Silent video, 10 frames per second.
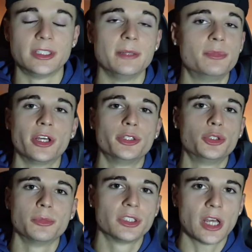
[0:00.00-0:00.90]
deep
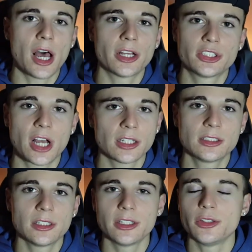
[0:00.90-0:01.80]
tissue massage
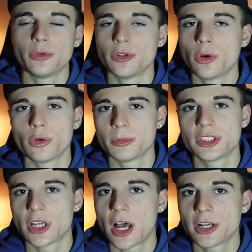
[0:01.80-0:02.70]
constantly. You can go to a
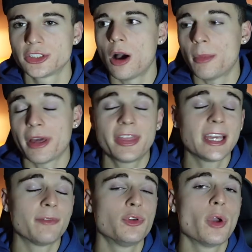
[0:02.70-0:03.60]
massage. Um, I
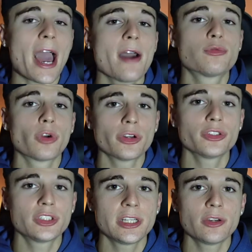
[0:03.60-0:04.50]
think if you have
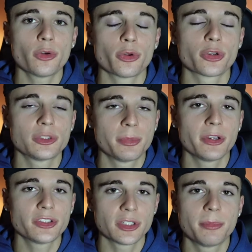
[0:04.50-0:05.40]
runner's knee or you're
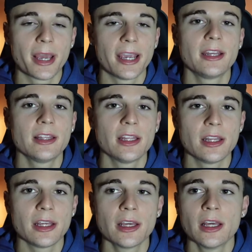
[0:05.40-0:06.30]
experiencing pain in the
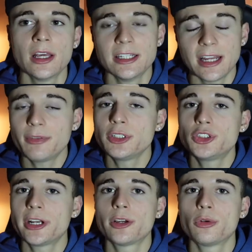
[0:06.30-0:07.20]
knee, definitely
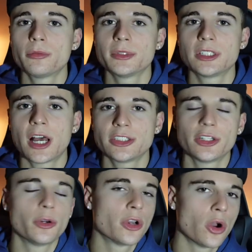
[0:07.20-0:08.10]
try to go to a massage. I
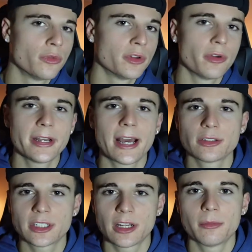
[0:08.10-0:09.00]
know COVID right now
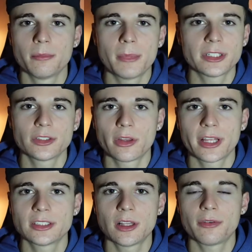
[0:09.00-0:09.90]
is kind of messing all
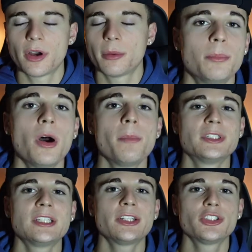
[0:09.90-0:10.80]
that stuff up, but
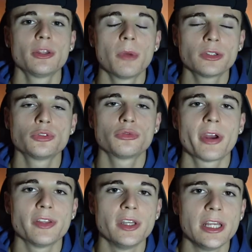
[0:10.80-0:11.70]
massaging the muscles
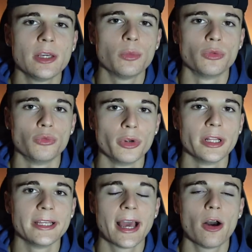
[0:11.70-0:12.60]
around the knee would
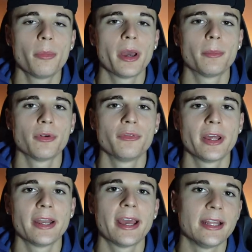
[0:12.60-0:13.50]
really help and
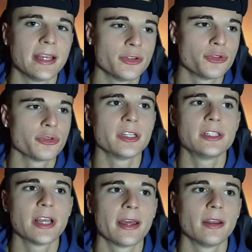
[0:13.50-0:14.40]
prevent any
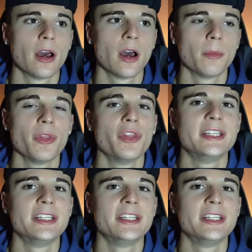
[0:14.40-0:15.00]
injuries and um, the